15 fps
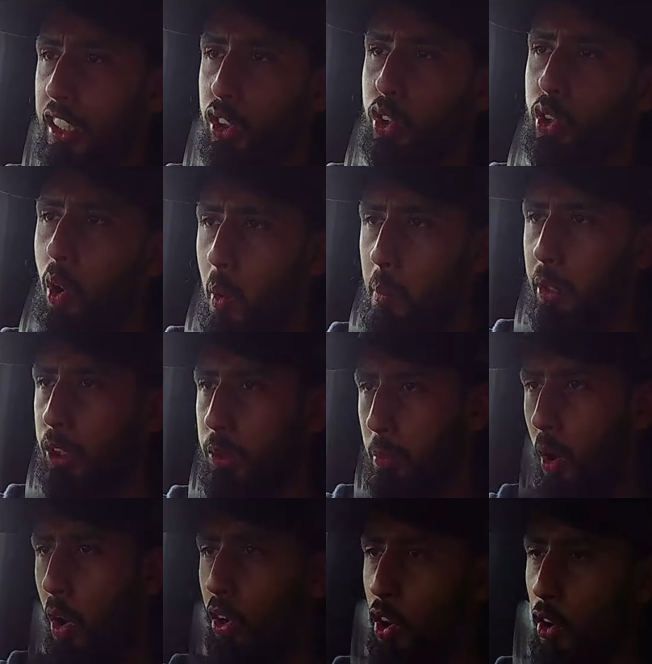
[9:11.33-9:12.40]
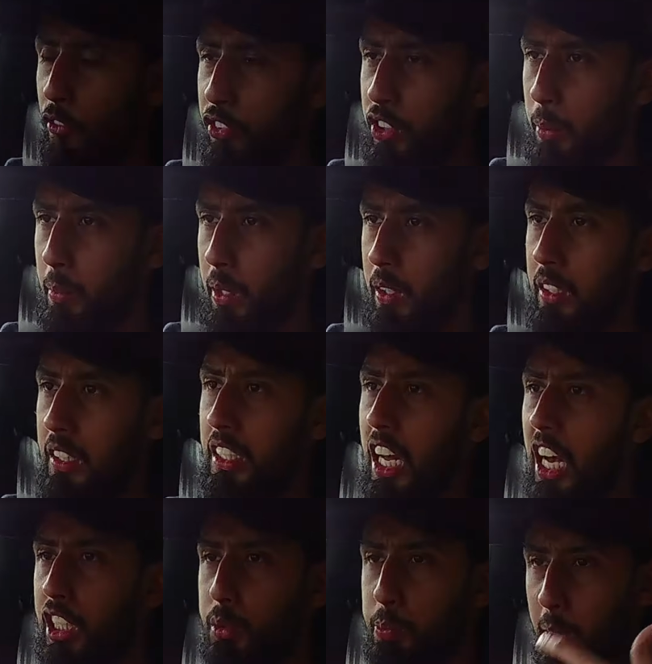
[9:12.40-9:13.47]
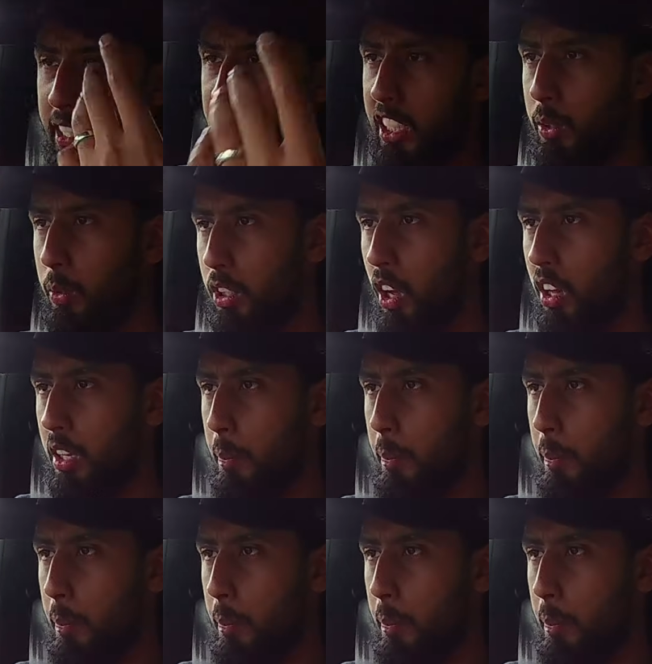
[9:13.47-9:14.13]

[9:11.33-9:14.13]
so much more comfortable, especially with all the